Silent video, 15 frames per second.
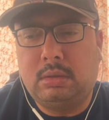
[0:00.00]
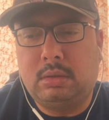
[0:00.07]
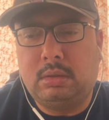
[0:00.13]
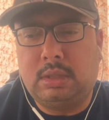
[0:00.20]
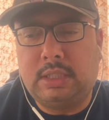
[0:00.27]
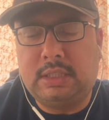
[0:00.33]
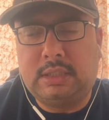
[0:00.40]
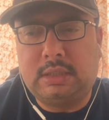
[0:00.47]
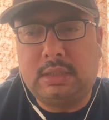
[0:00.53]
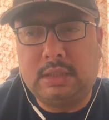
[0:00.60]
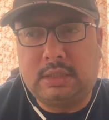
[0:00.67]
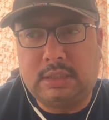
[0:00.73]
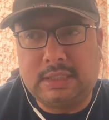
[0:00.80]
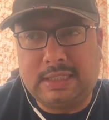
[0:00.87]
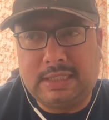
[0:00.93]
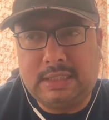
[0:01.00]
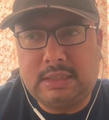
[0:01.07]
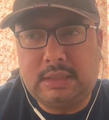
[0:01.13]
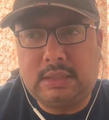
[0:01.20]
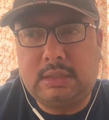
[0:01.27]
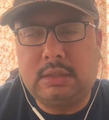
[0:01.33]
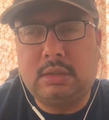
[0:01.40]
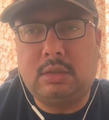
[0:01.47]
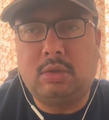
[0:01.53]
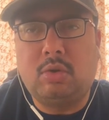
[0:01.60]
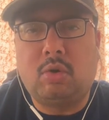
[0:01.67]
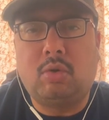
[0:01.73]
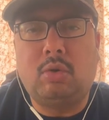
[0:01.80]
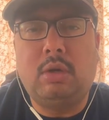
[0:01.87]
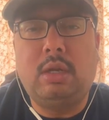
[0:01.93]
this series
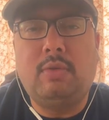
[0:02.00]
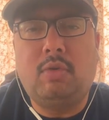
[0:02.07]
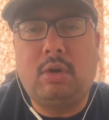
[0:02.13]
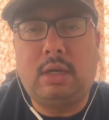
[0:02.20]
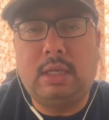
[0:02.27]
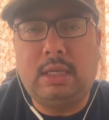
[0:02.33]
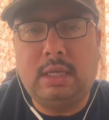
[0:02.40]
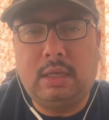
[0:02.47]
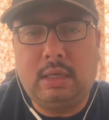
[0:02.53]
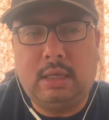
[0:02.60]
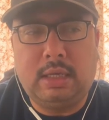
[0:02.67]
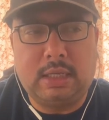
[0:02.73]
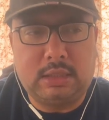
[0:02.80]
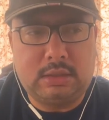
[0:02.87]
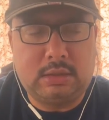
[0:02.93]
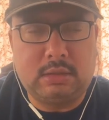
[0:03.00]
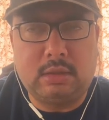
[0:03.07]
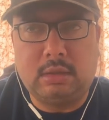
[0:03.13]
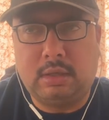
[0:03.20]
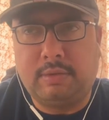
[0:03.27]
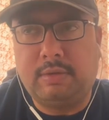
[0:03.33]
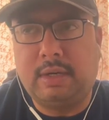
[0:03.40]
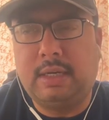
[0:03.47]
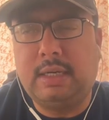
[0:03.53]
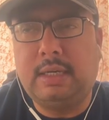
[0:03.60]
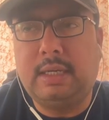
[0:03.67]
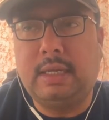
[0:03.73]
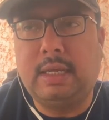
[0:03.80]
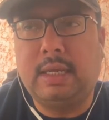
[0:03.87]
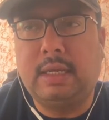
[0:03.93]
not only for TA. Yes, definitely
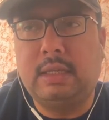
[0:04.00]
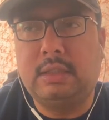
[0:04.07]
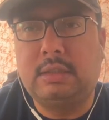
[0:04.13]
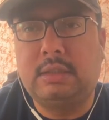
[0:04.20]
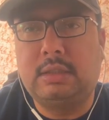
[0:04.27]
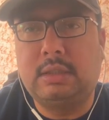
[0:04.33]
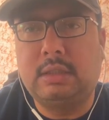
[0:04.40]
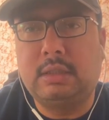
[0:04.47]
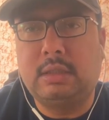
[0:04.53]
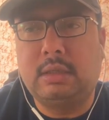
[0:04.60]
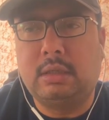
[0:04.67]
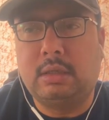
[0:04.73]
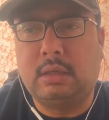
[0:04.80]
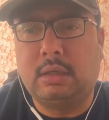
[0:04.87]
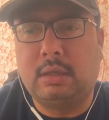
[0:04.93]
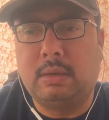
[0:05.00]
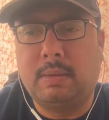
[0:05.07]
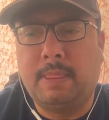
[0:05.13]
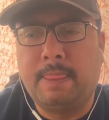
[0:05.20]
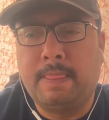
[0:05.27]
TA is the